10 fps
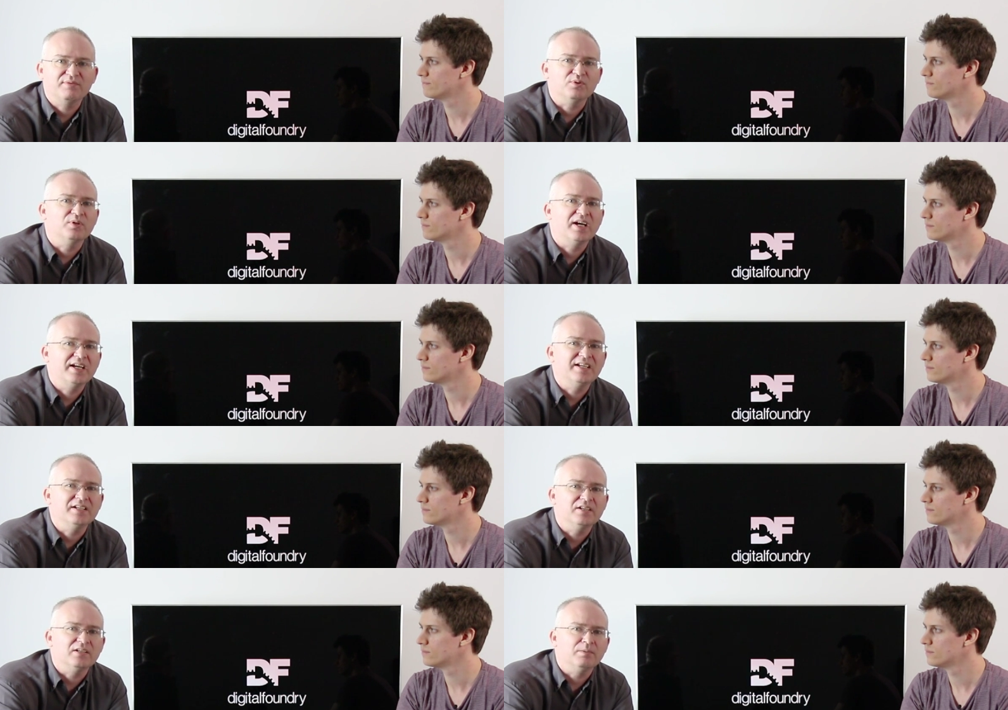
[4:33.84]
Speaker 1: level, a
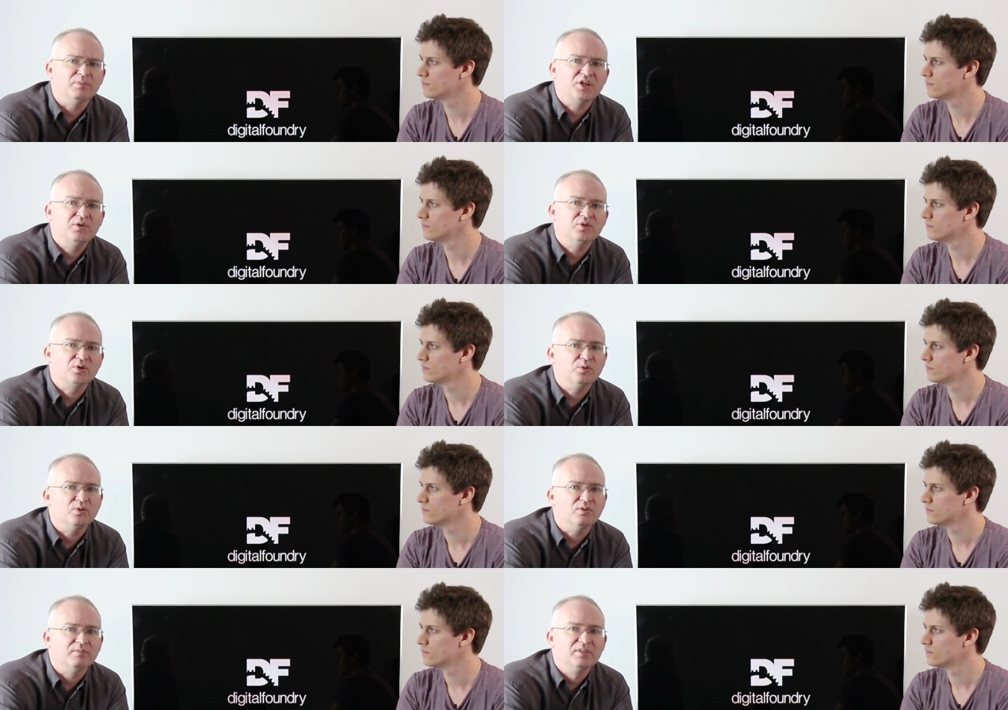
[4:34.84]
um, CUDA
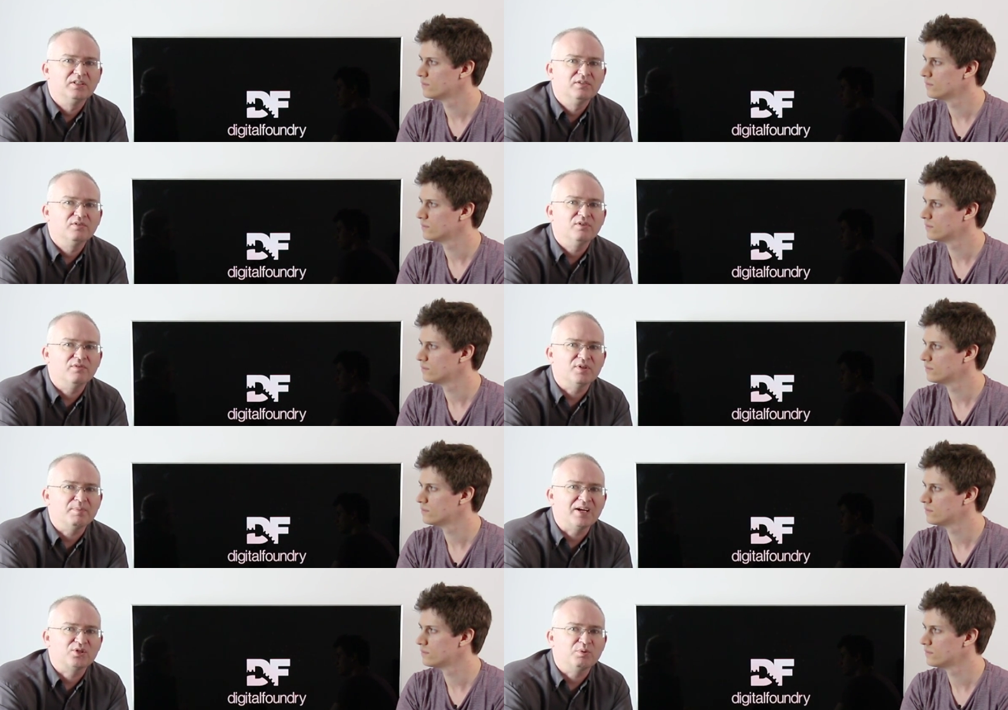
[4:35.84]
core of the
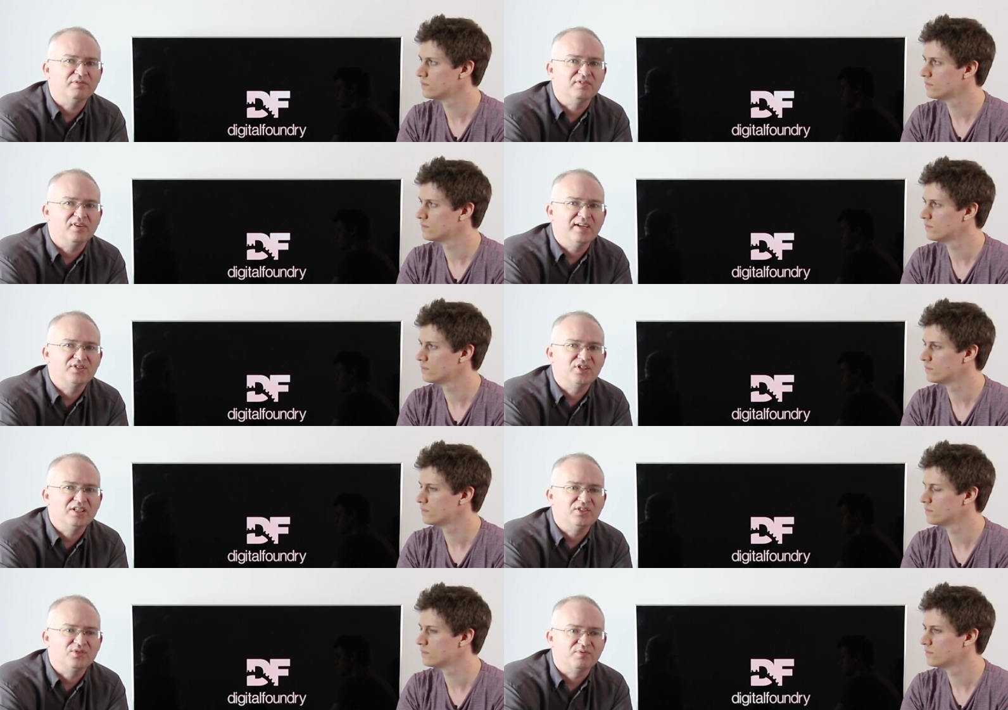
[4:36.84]
Maxwell variety
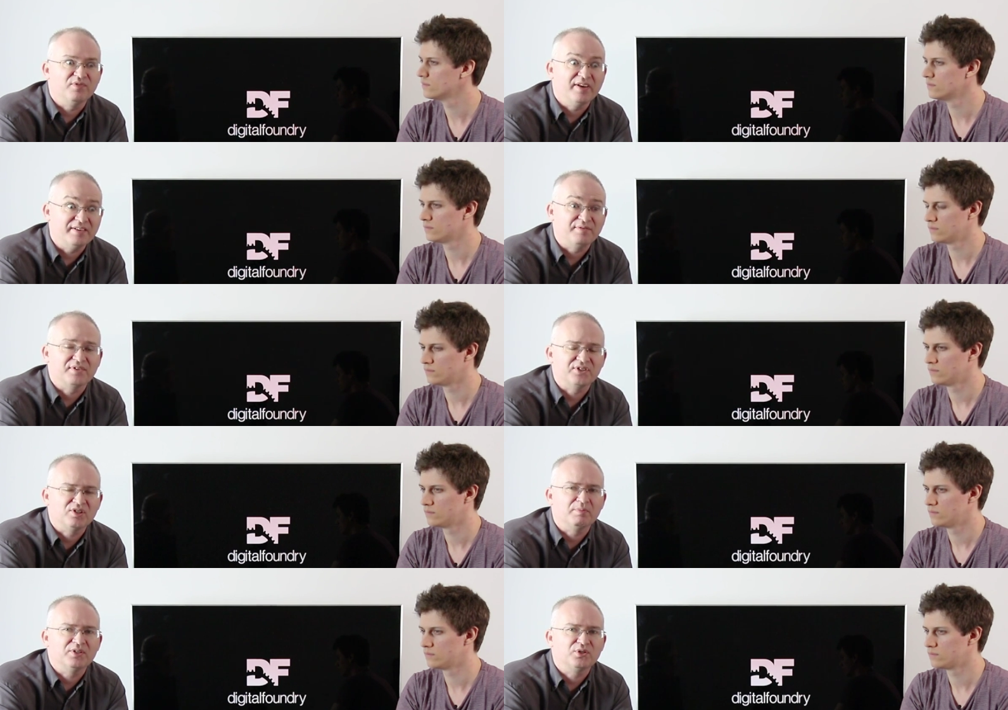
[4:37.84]
is very, very
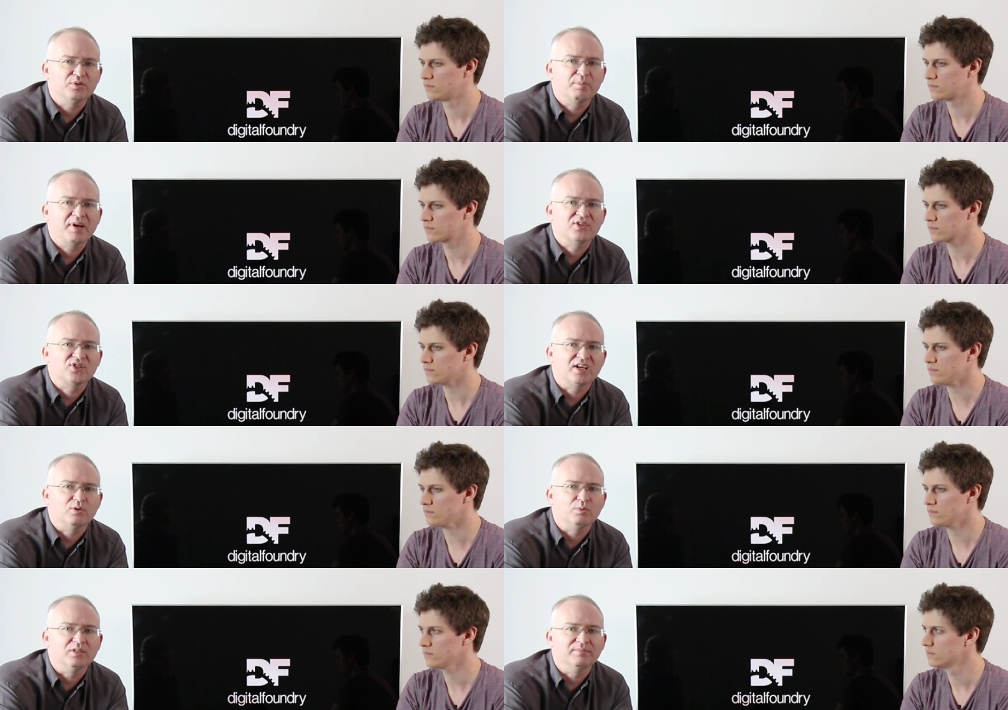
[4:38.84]
similar to a Pascal
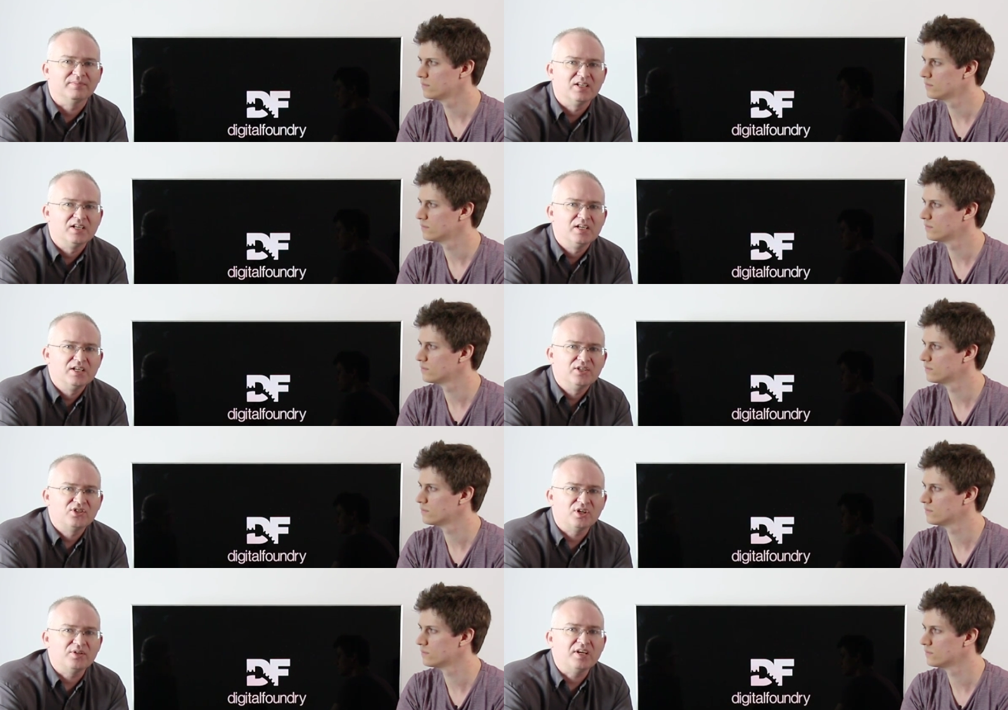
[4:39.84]
one.
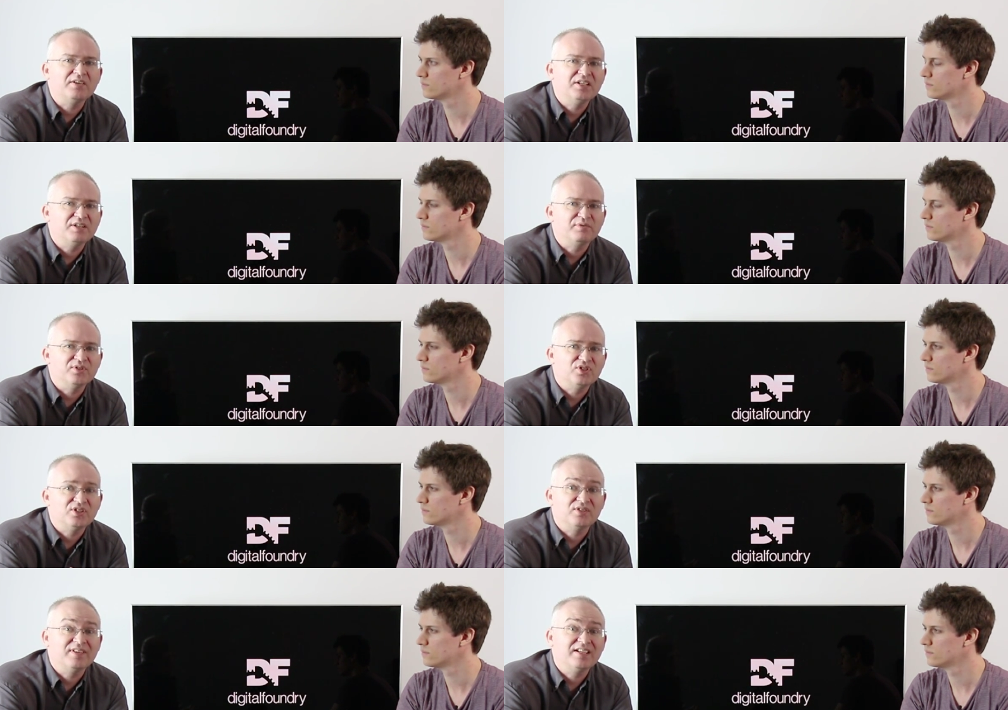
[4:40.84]
So the only difference
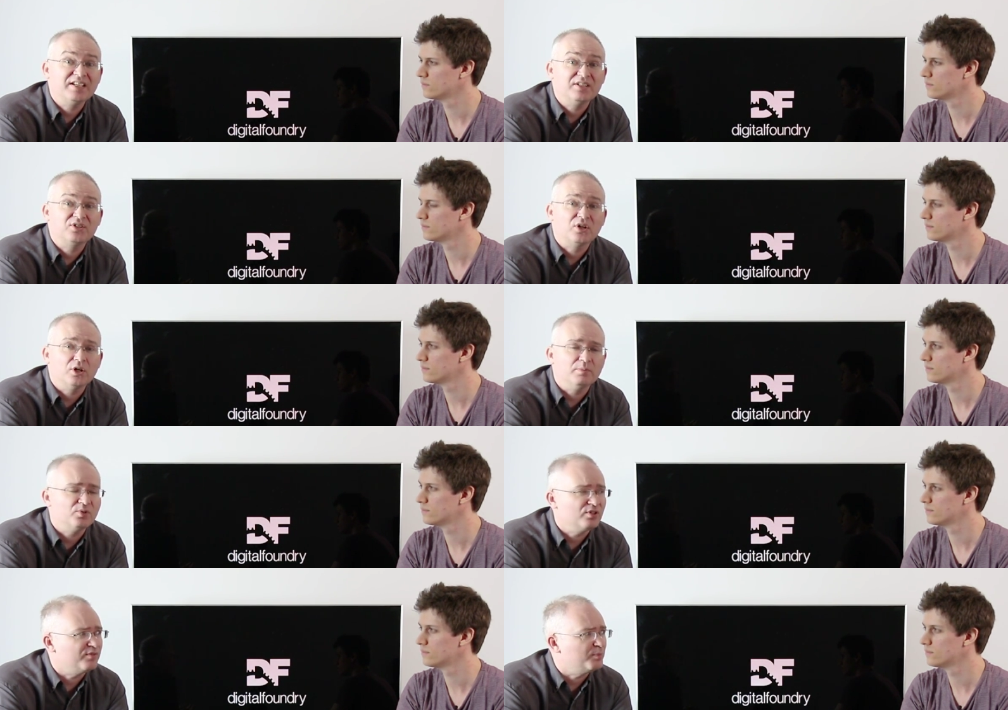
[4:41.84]
is really in
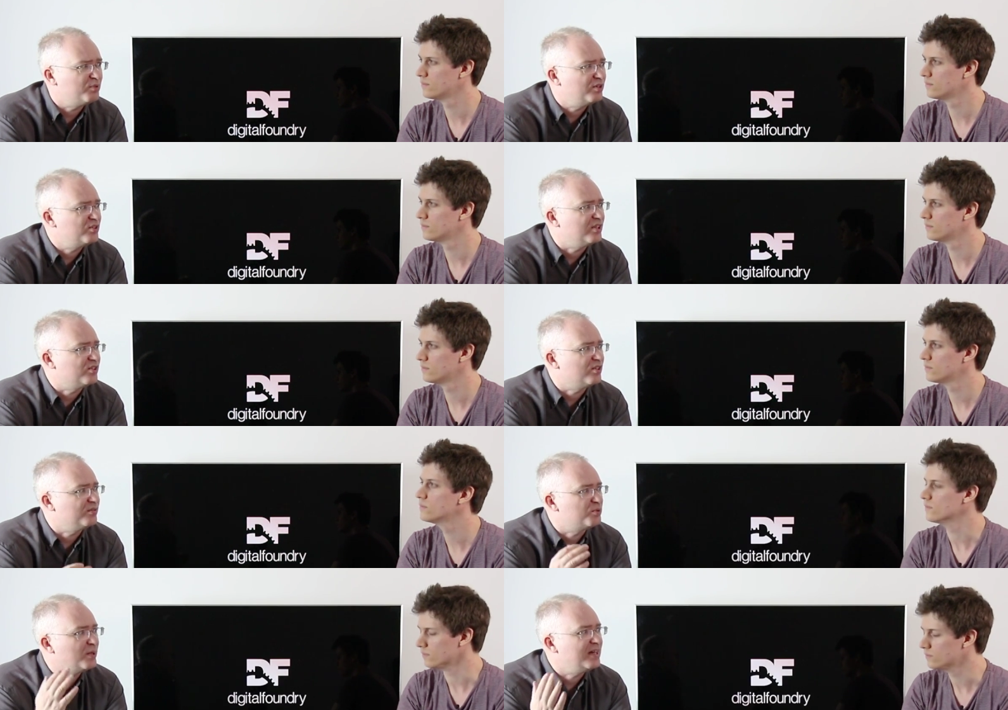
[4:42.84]
terms of the process. So
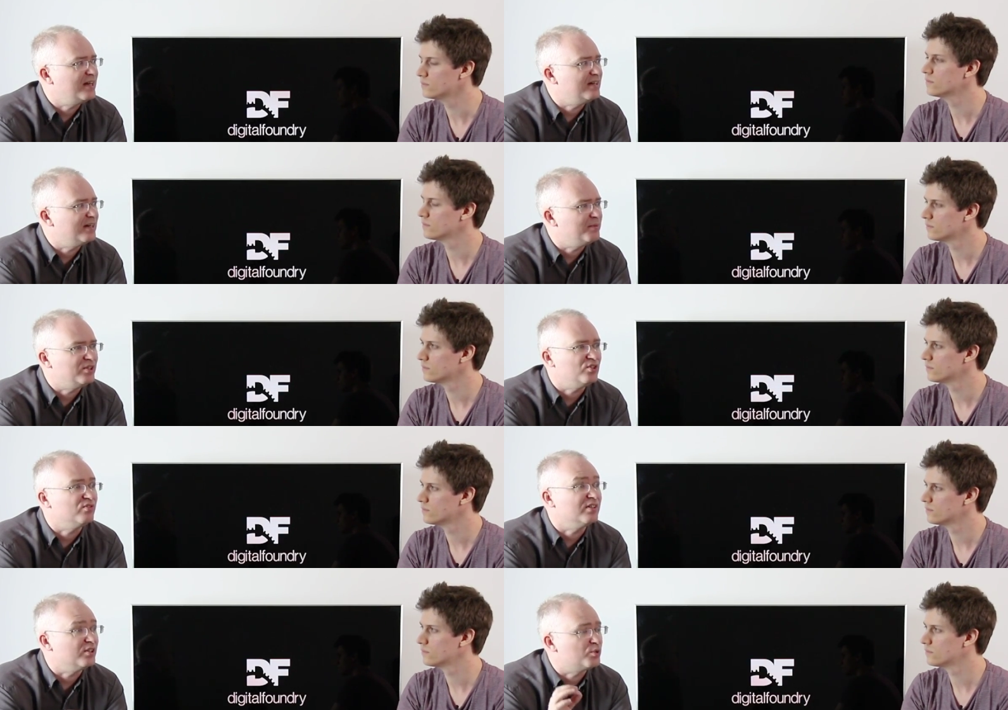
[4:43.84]
twenty-eight nanometers, or
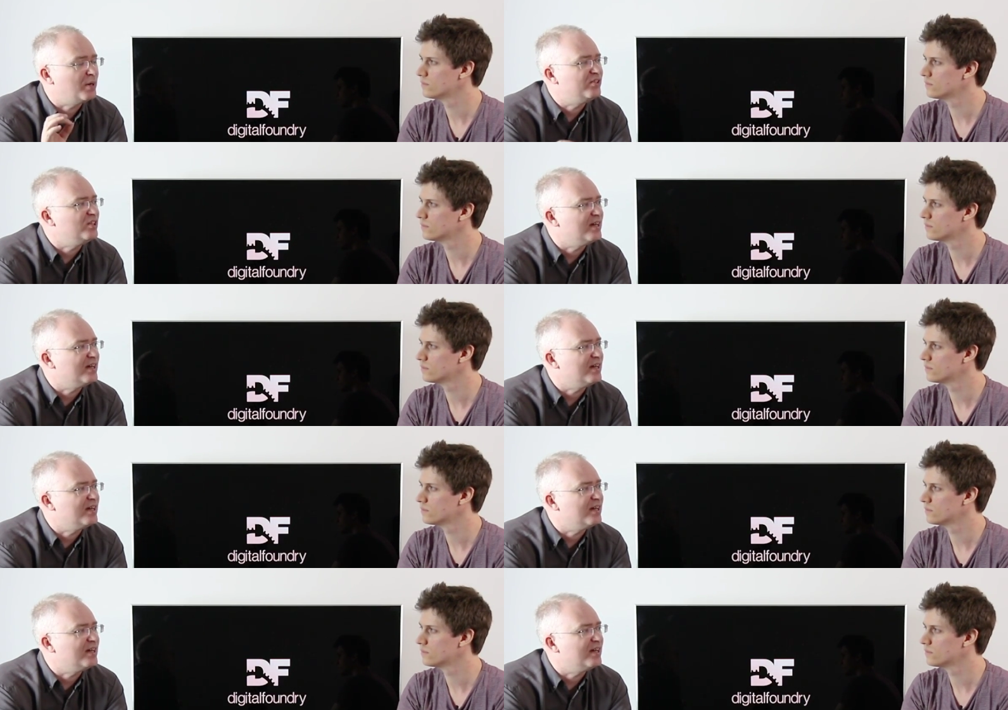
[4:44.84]
rather twenty